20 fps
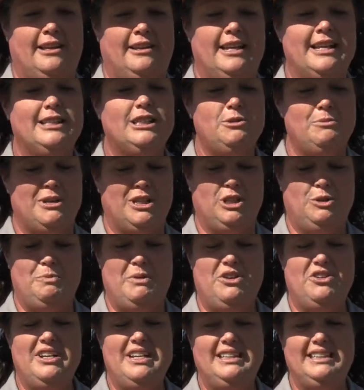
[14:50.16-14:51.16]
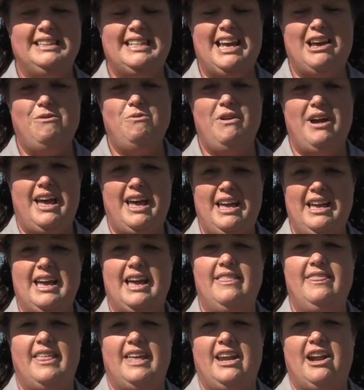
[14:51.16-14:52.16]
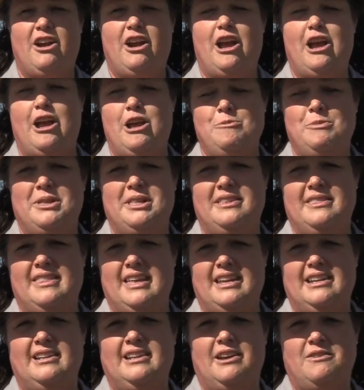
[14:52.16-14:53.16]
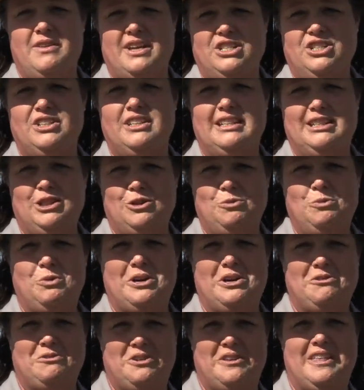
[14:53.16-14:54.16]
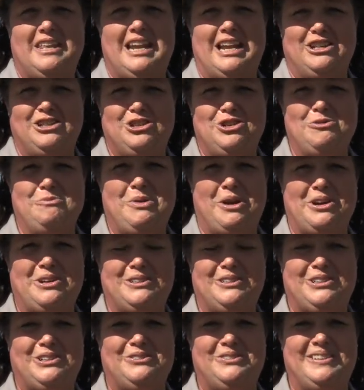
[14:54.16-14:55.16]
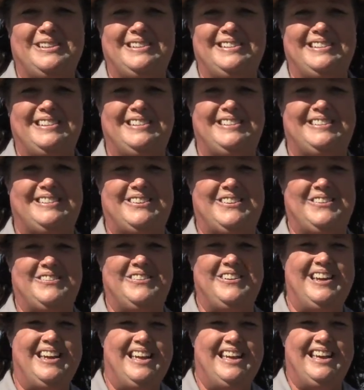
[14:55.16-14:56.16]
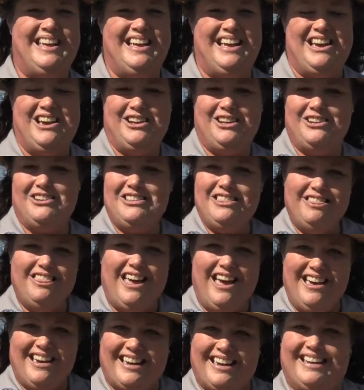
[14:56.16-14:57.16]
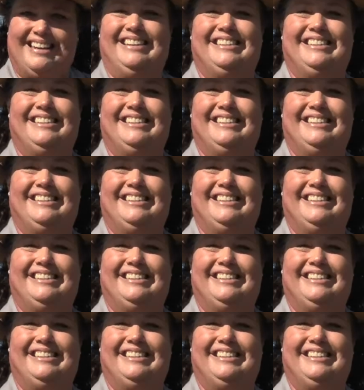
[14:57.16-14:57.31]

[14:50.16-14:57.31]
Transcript: get some experience that way, and then are able then eventually to work for the National Park Service. So good luck.